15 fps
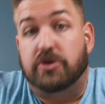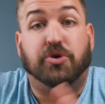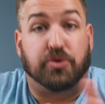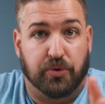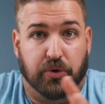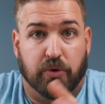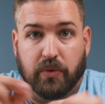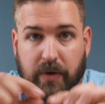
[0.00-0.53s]

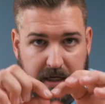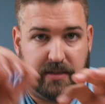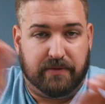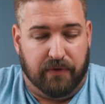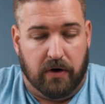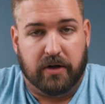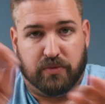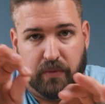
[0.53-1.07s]
true as
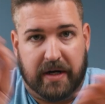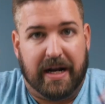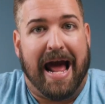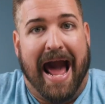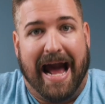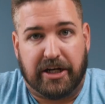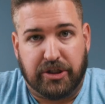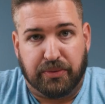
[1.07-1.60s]
far as what it
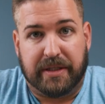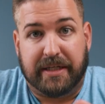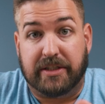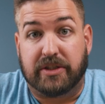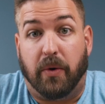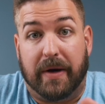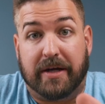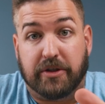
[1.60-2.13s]
actually
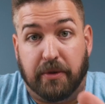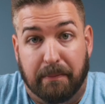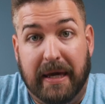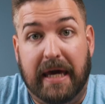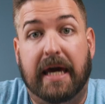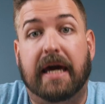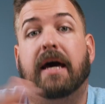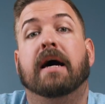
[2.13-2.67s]
is going to
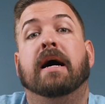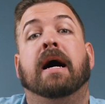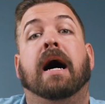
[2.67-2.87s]
be.